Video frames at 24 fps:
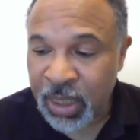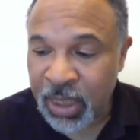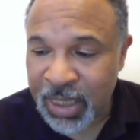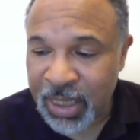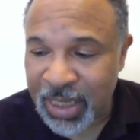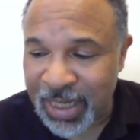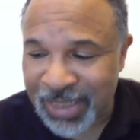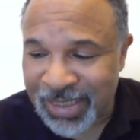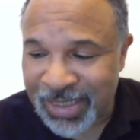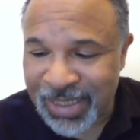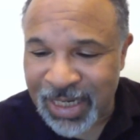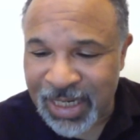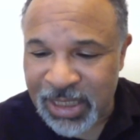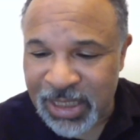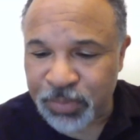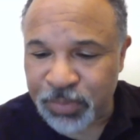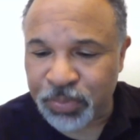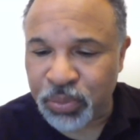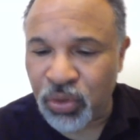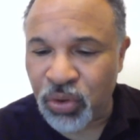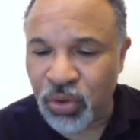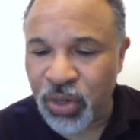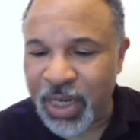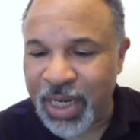is his
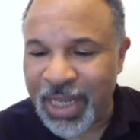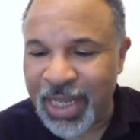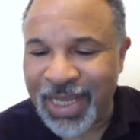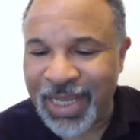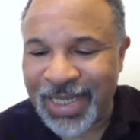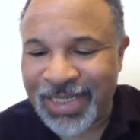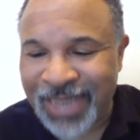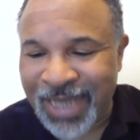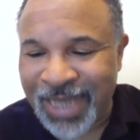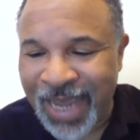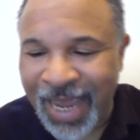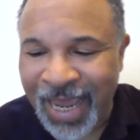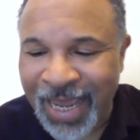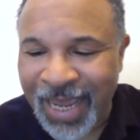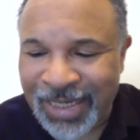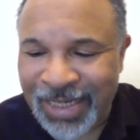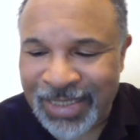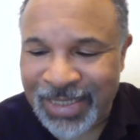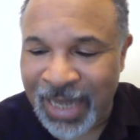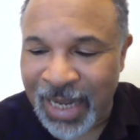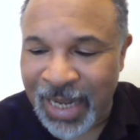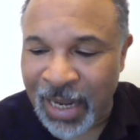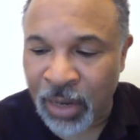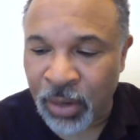putting his
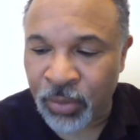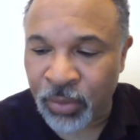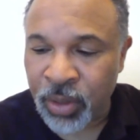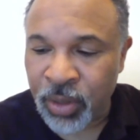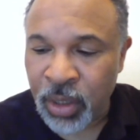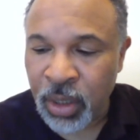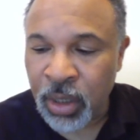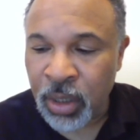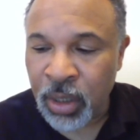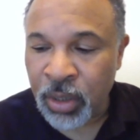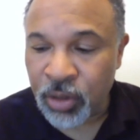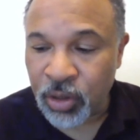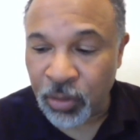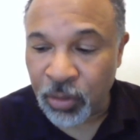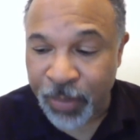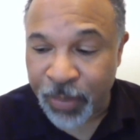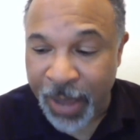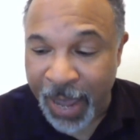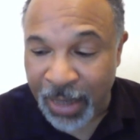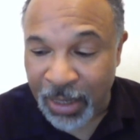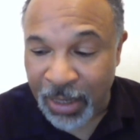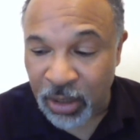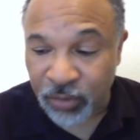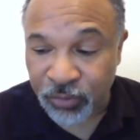hand down the
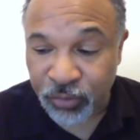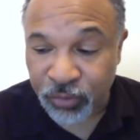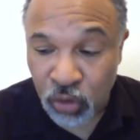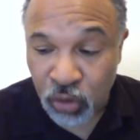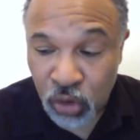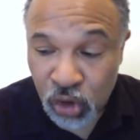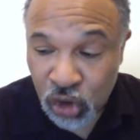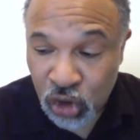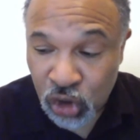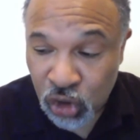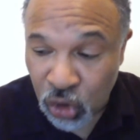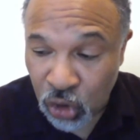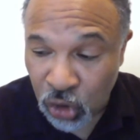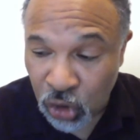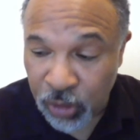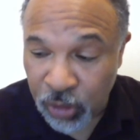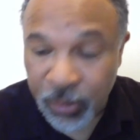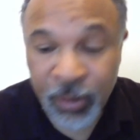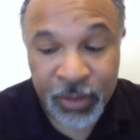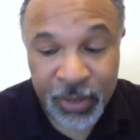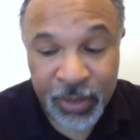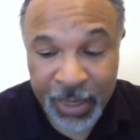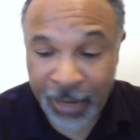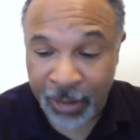back of her
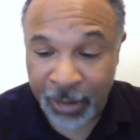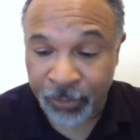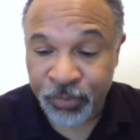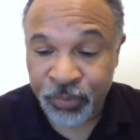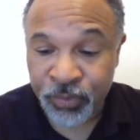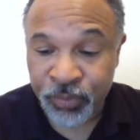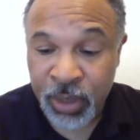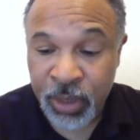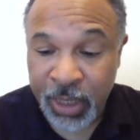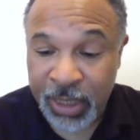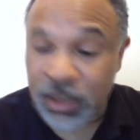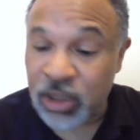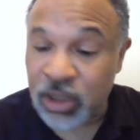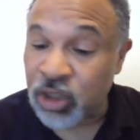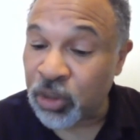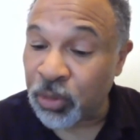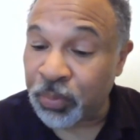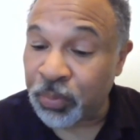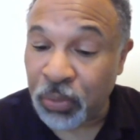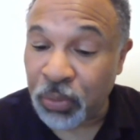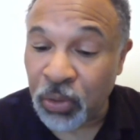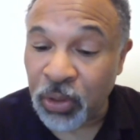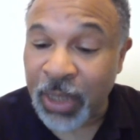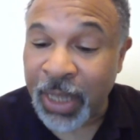shirt. Now, it's to
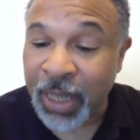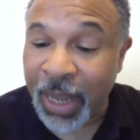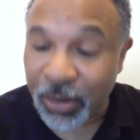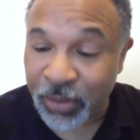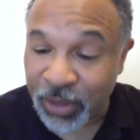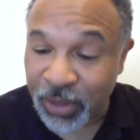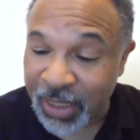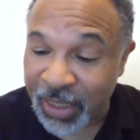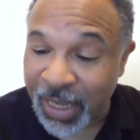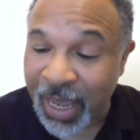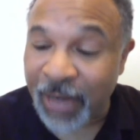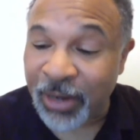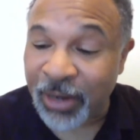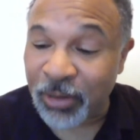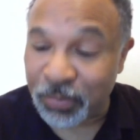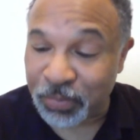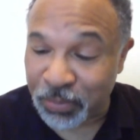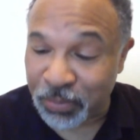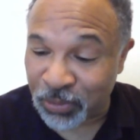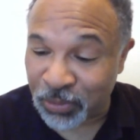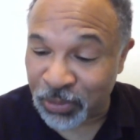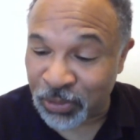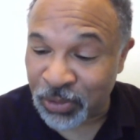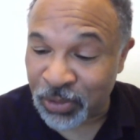pull out a
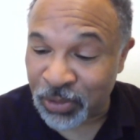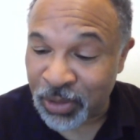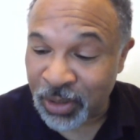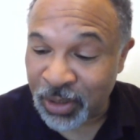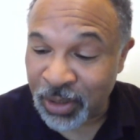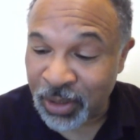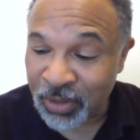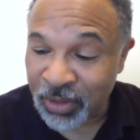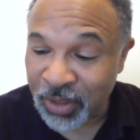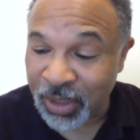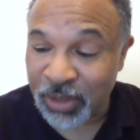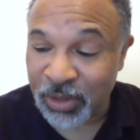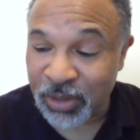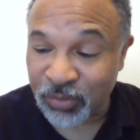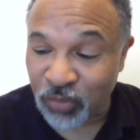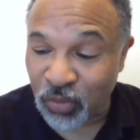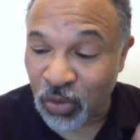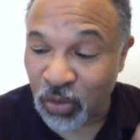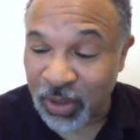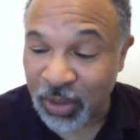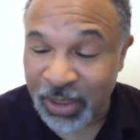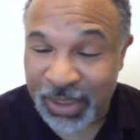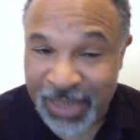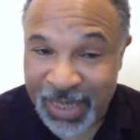caterpillar that has
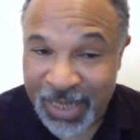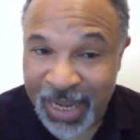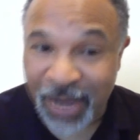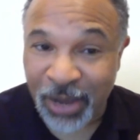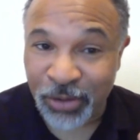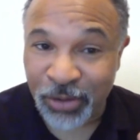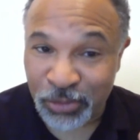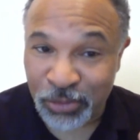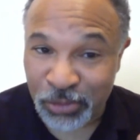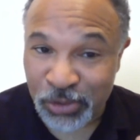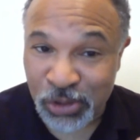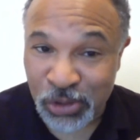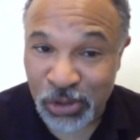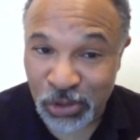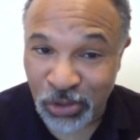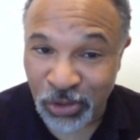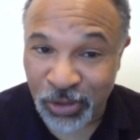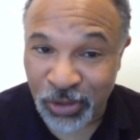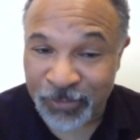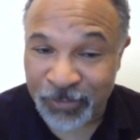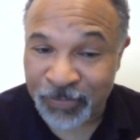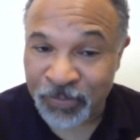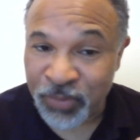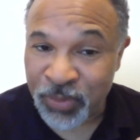fallen down her
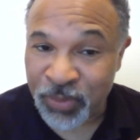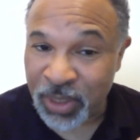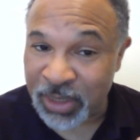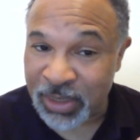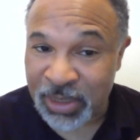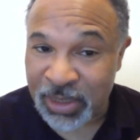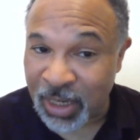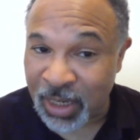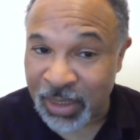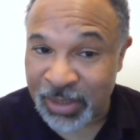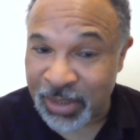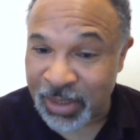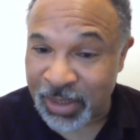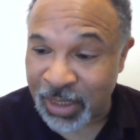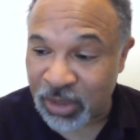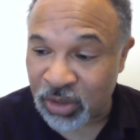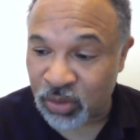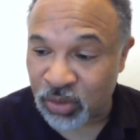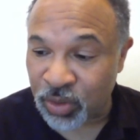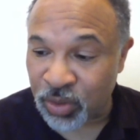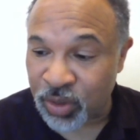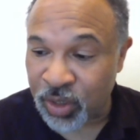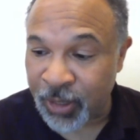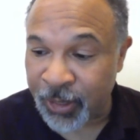shirt. It's not a
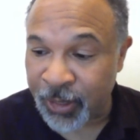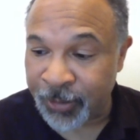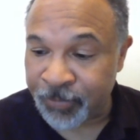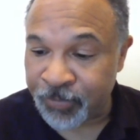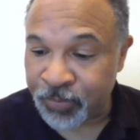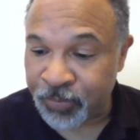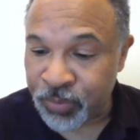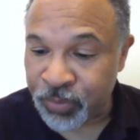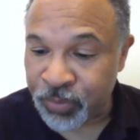sexual thing.